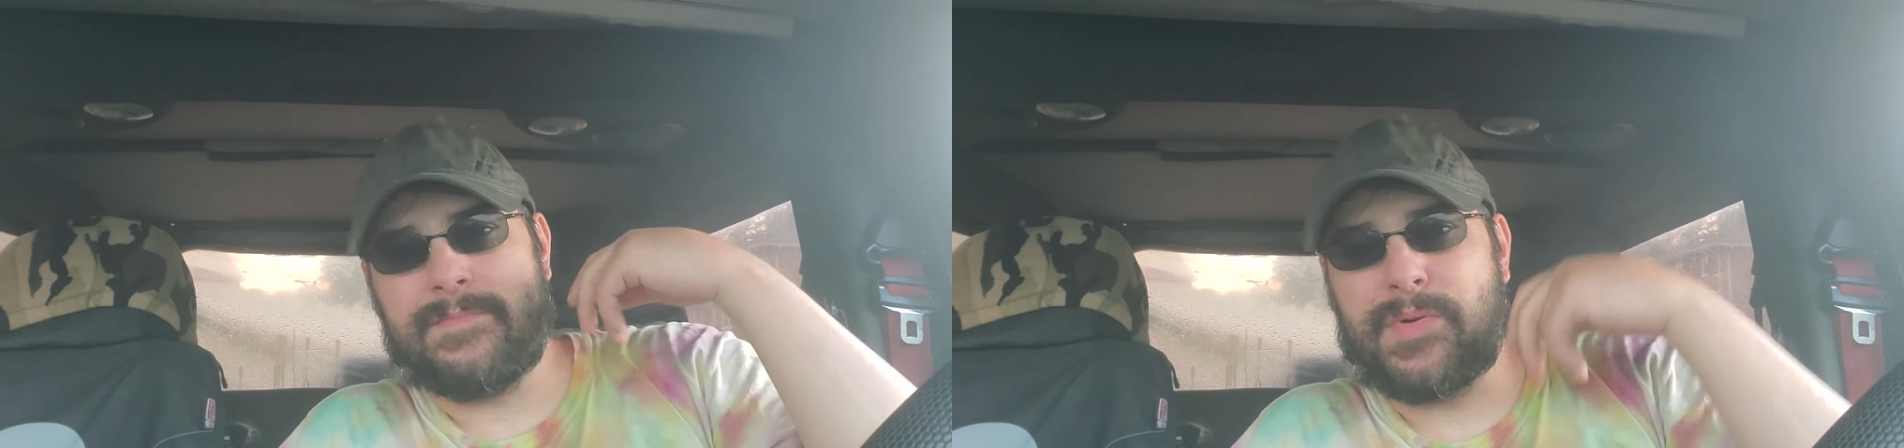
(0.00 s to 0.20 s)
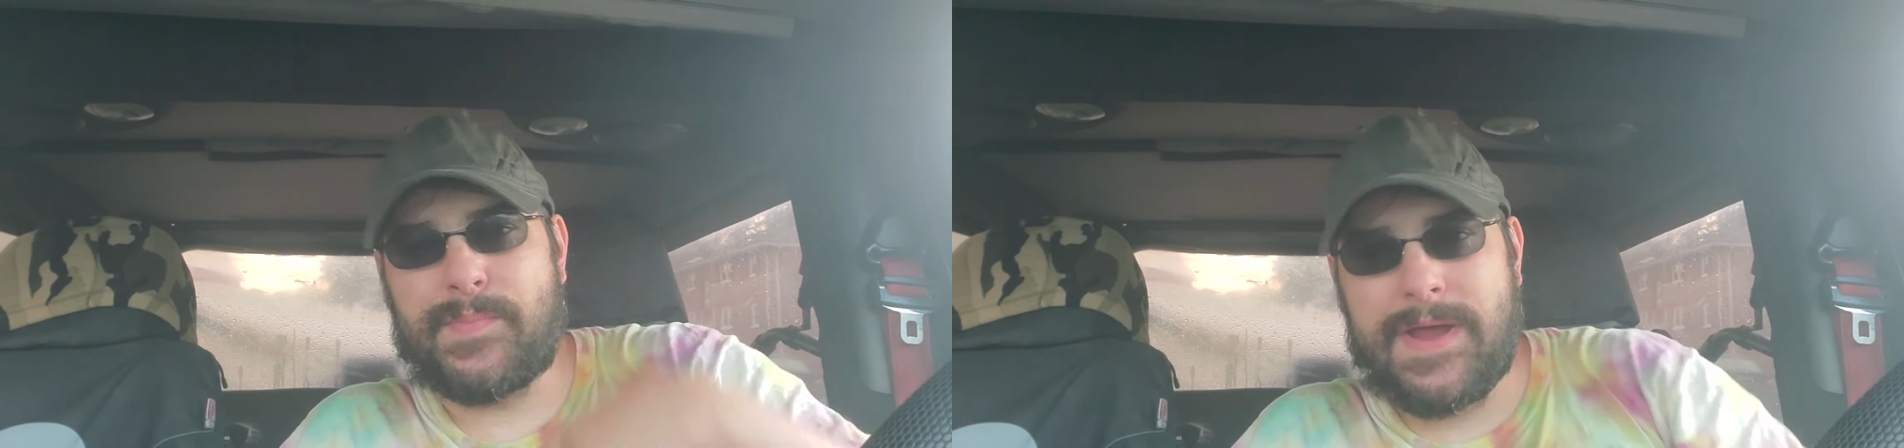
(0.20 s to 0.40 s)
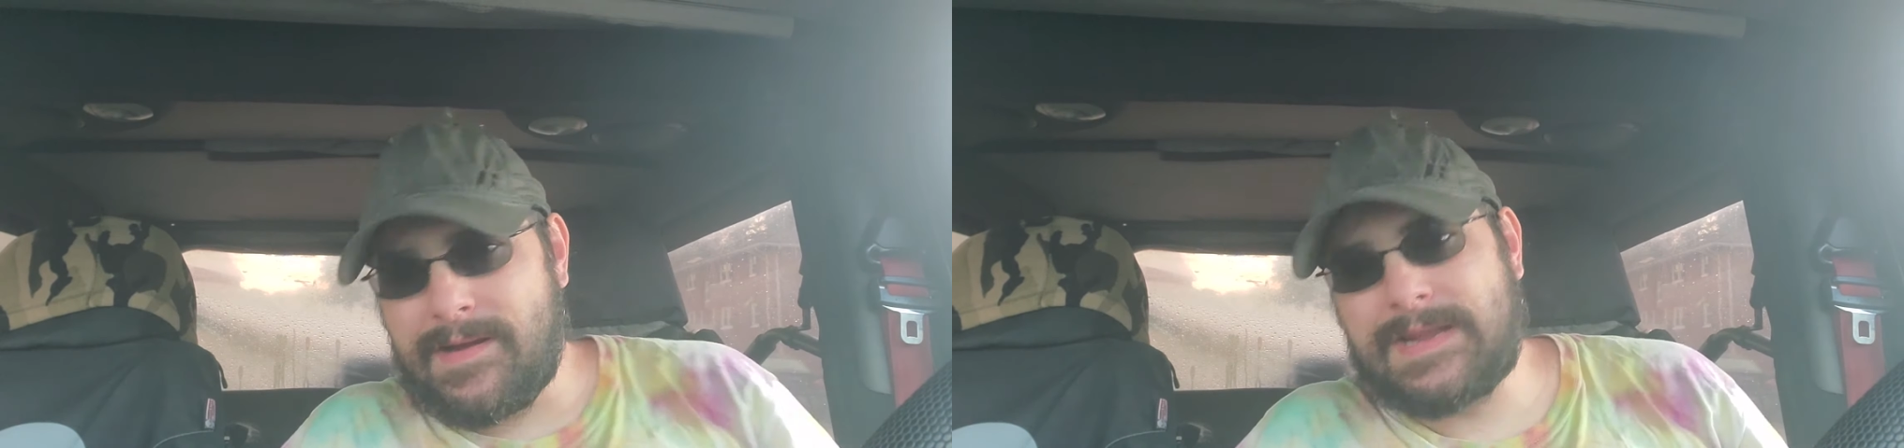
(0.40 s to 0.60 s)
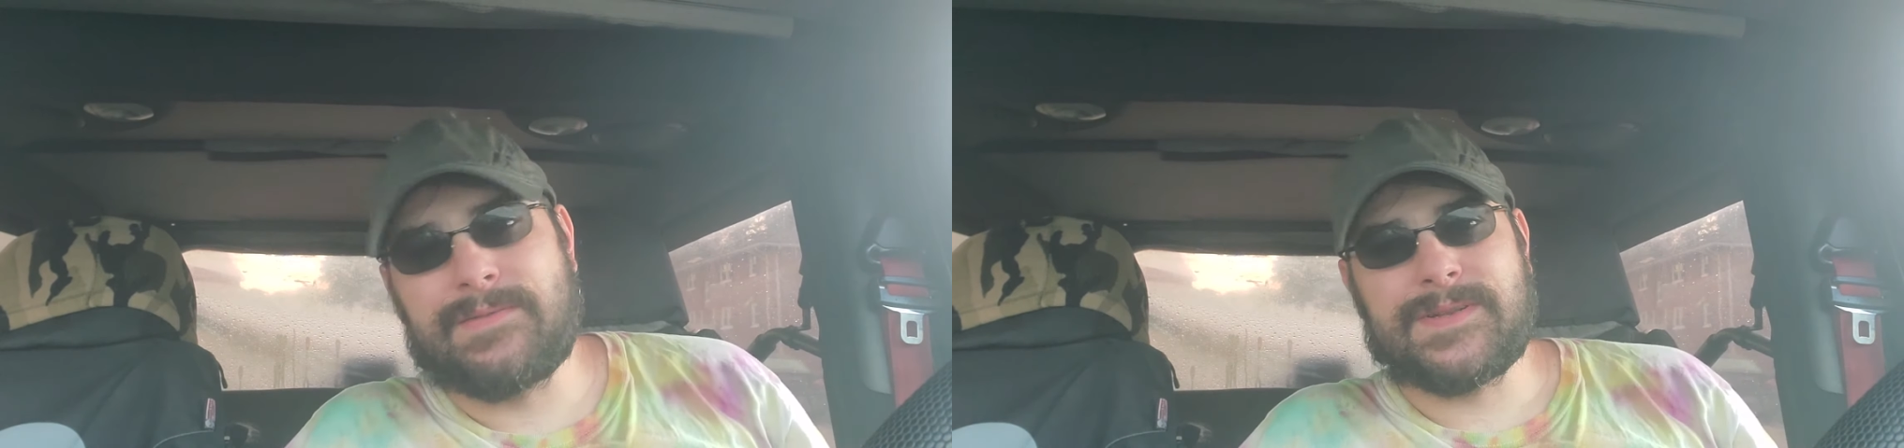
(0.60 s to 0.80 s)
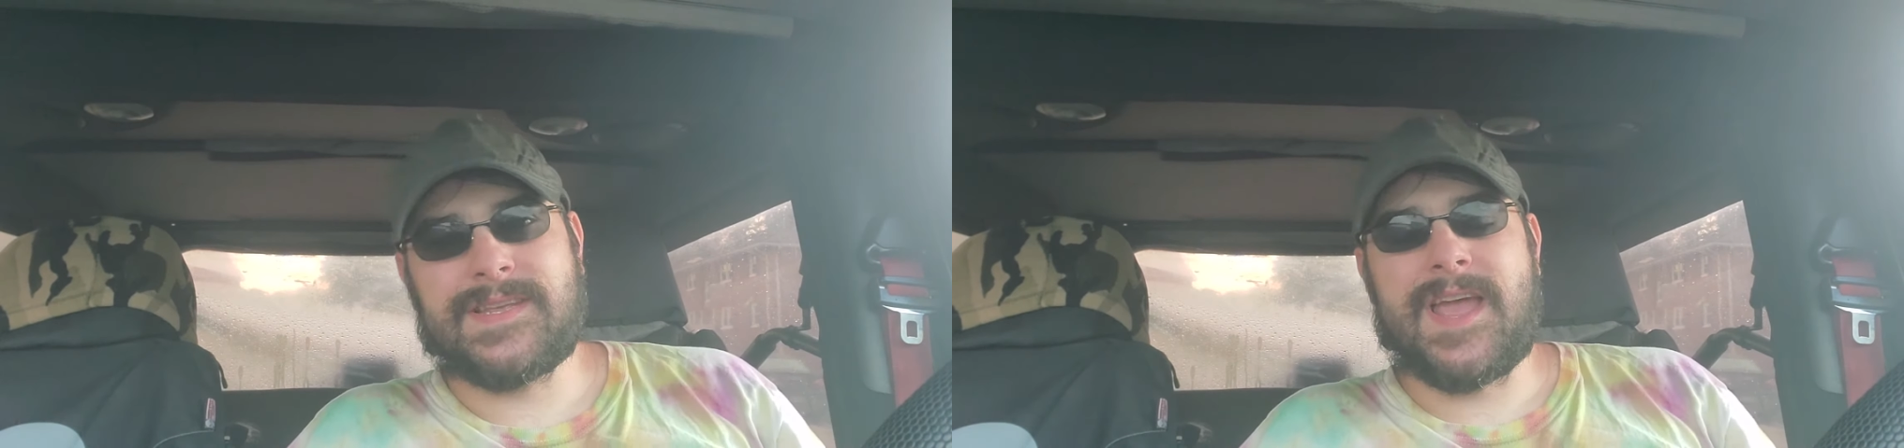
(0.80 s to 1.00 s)
preparing
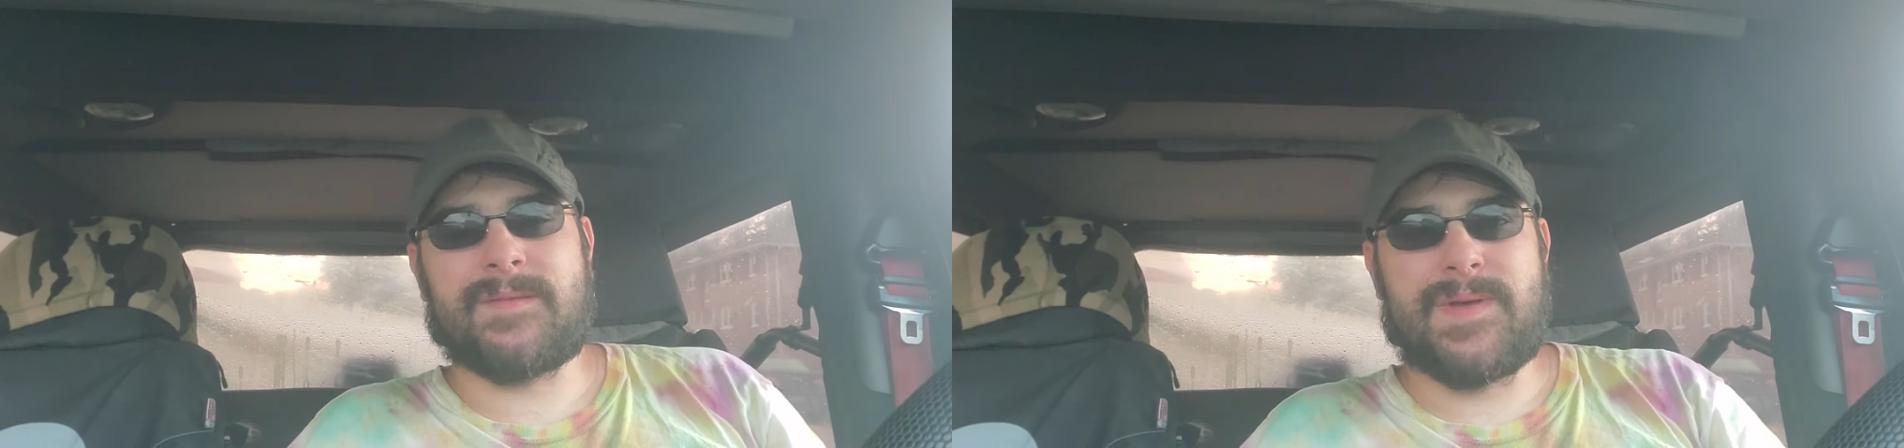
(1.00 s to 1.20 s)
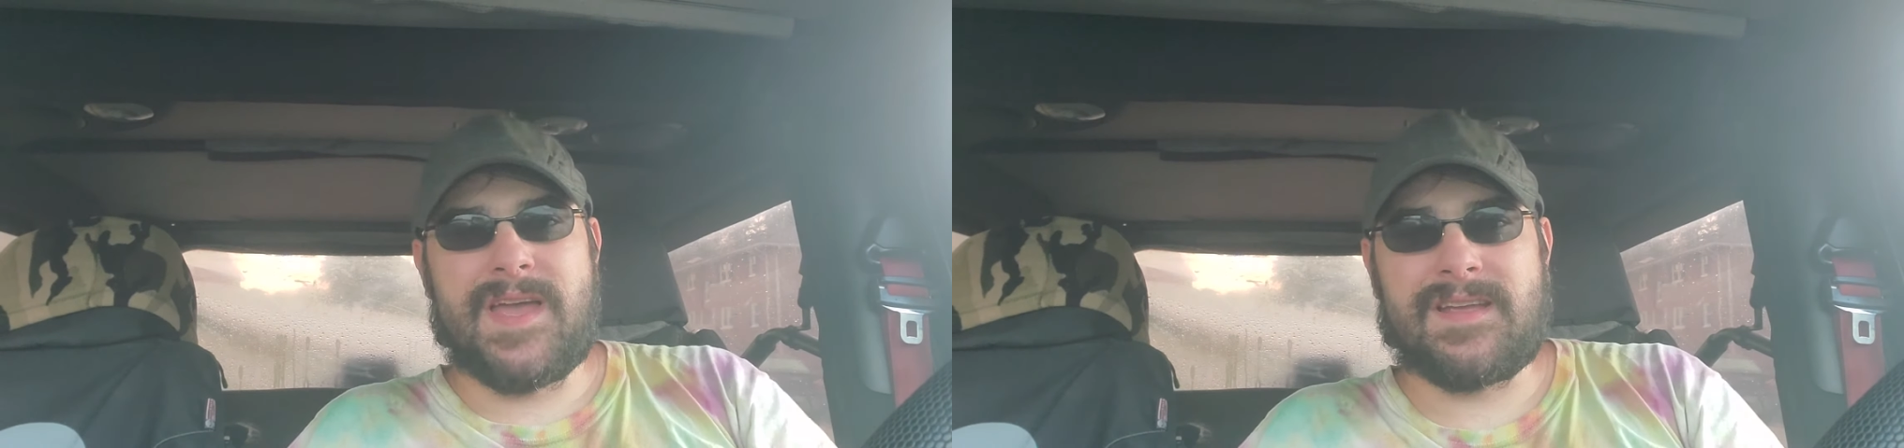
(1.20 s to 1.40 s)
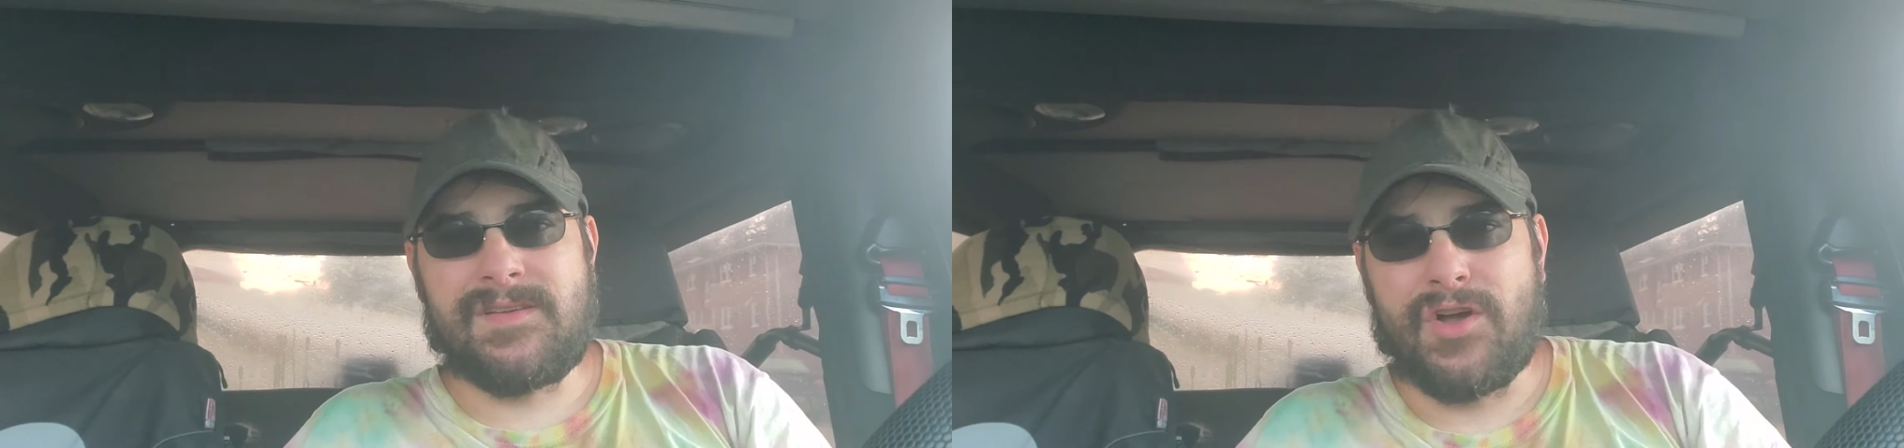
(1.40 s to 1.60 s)
to attack back.